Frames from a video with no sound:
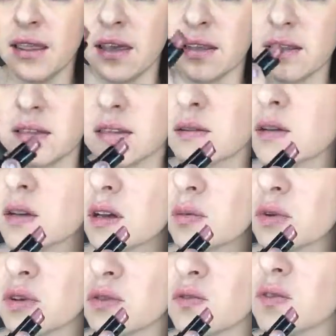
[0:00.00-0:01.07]
That's a
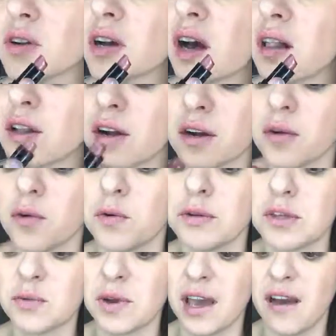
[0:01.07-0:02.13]
beautiful color.
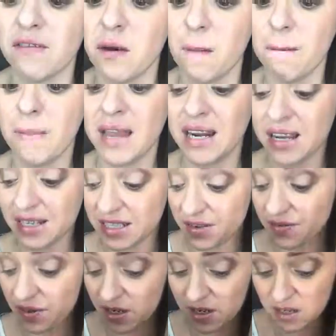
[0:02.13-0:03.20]
So we have many
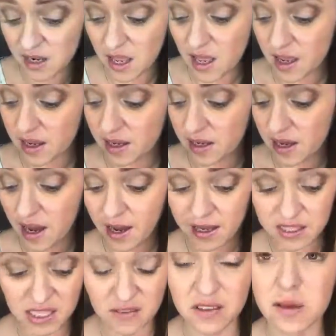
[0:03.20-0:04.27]
different
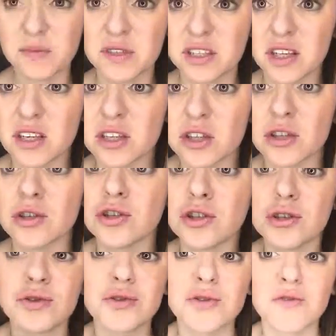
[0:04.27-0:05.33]
kinds of lipsticks to
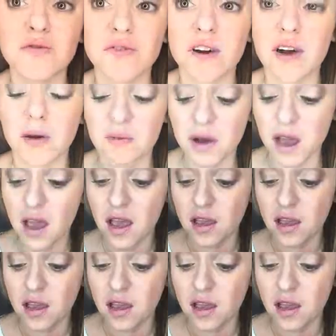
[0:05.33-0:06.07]
choose from.